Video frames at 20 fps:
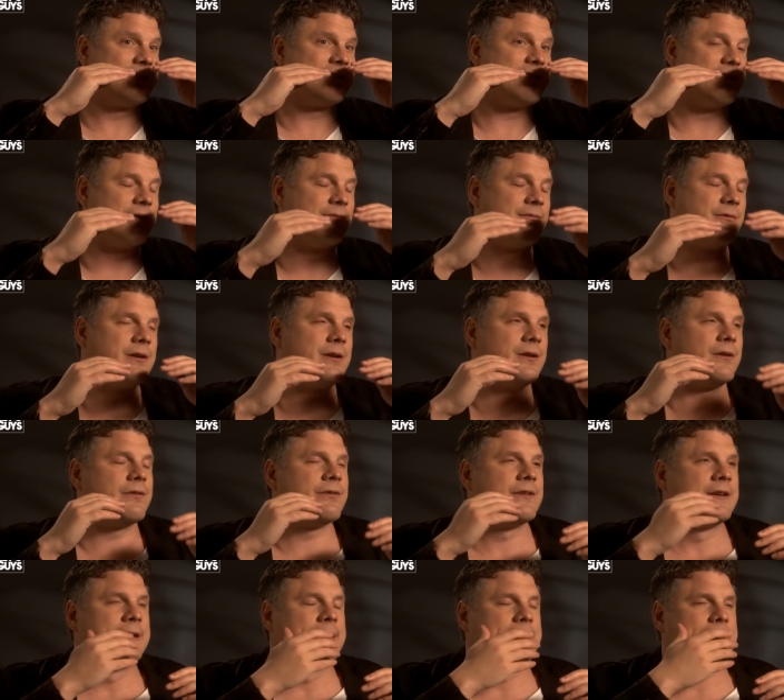to the roof,
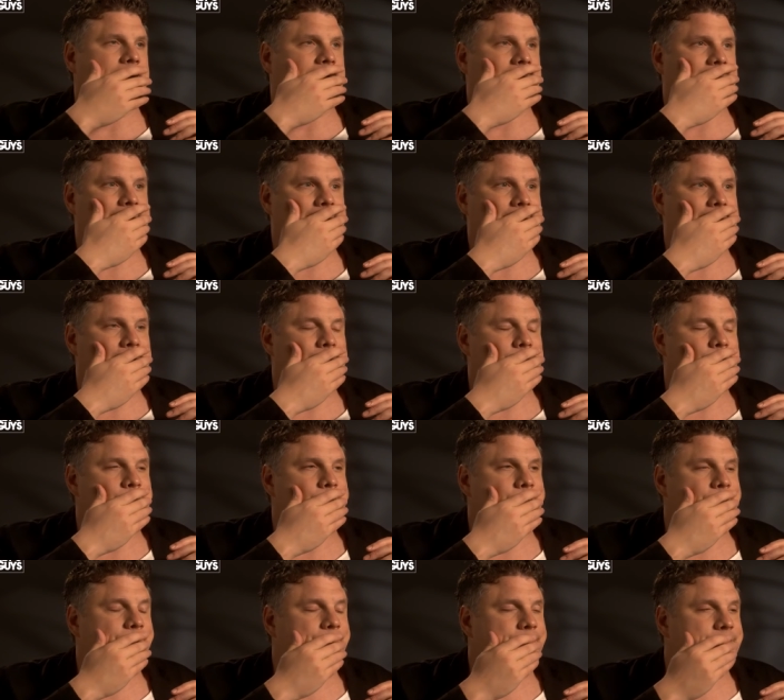
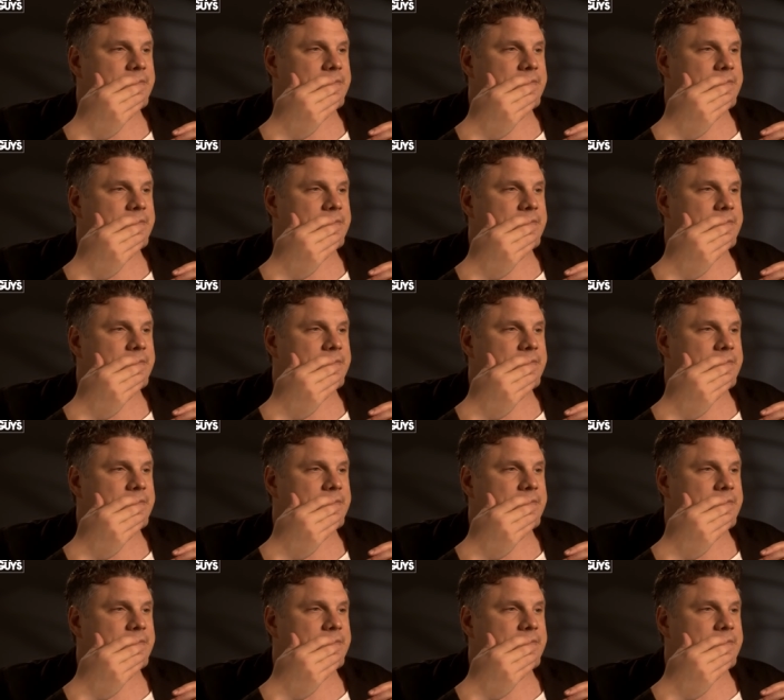um,